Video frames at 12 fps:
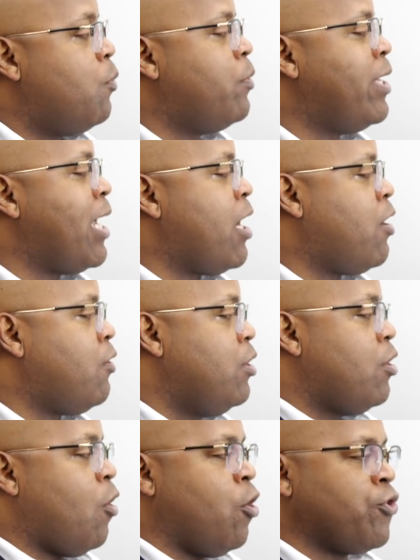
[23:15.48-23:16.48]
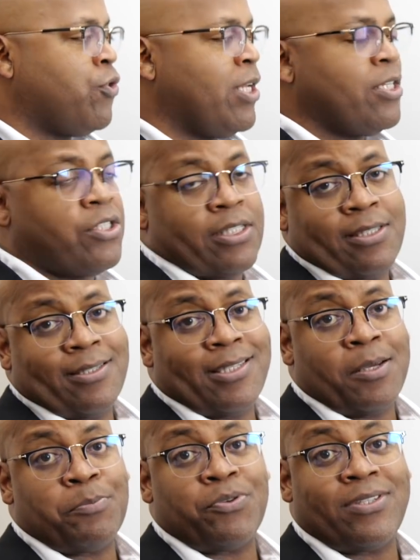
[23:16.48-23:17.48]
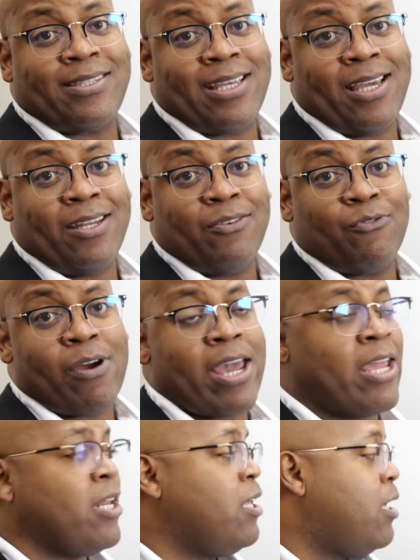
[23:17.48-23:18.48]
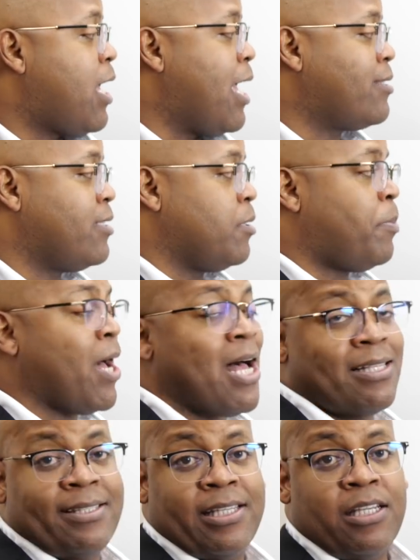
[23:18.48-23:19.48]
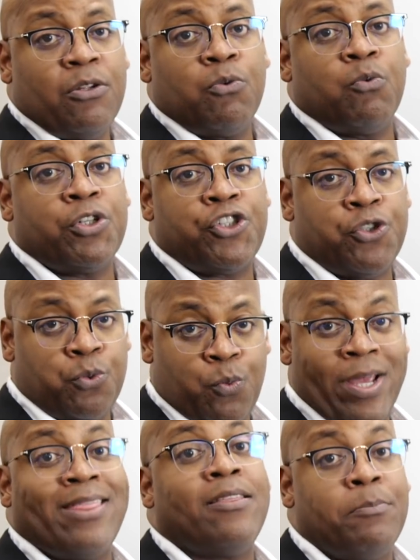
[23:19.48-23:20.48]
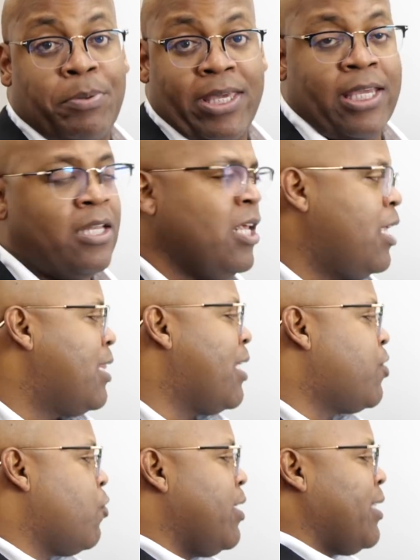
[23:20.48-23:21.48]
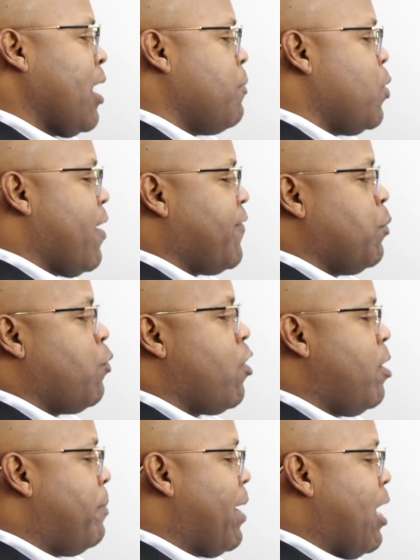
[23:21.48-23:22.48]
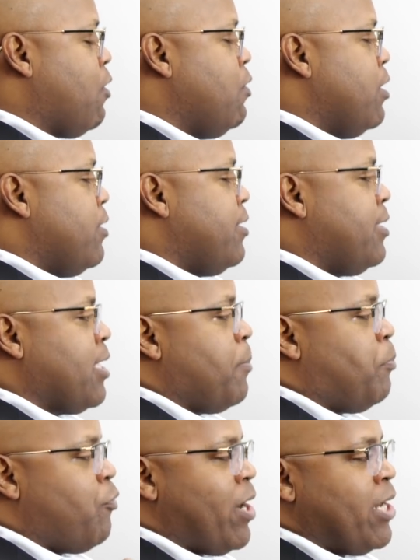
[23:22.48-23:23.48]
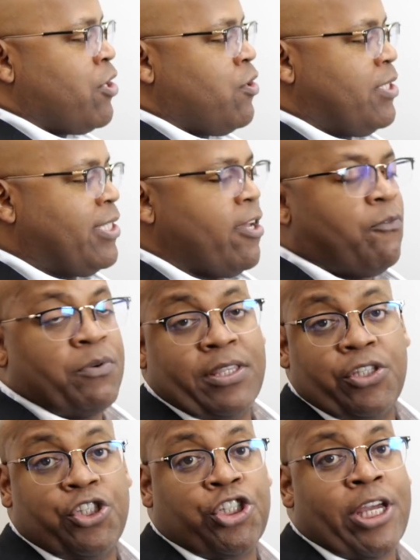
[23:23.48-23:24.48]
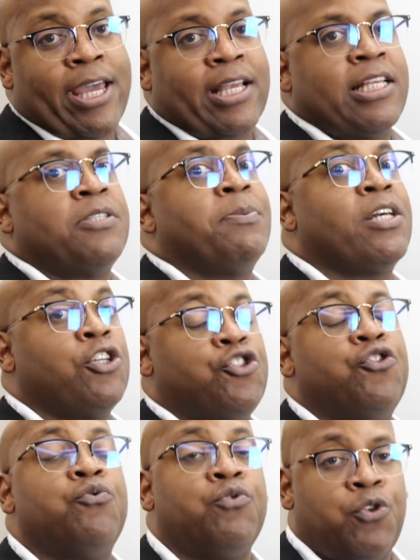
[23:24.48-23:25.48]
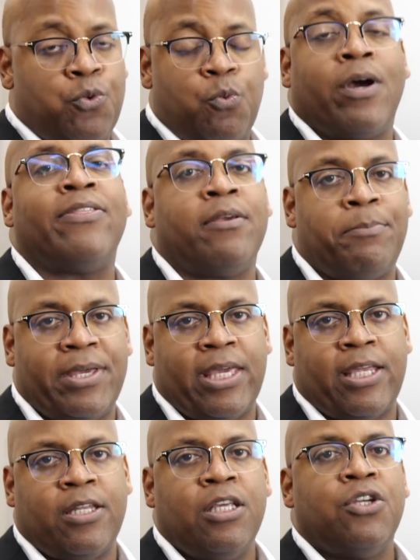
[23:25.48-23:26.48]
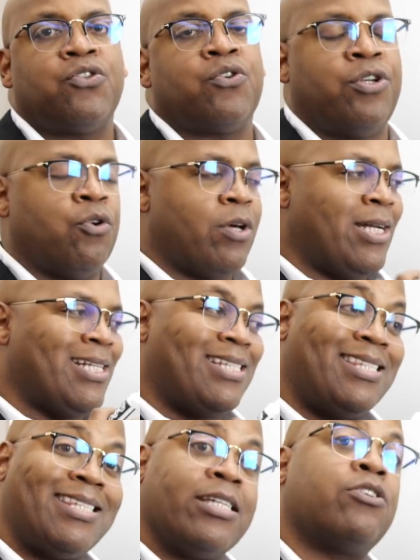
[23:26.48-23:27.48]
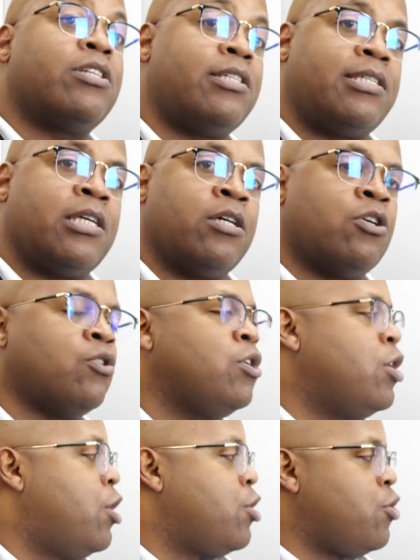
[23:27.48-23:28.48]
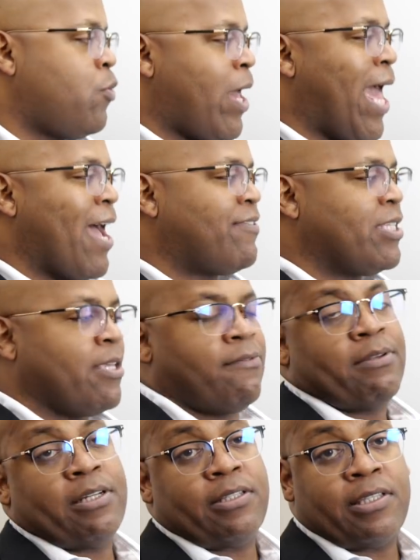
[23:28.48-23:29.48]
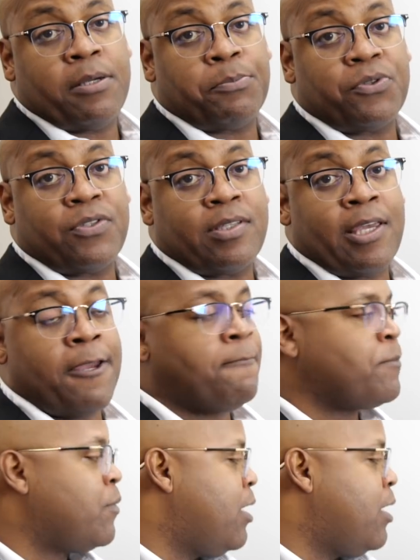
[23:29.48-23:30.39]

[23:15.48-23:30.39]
well, now all you need is just a 10%, right, as a deposit. Once you win the bid, that's the only time you have to worry about separating yourself with this check, is because you won the bid. So in order to seal the deal, you have to give them the 10%,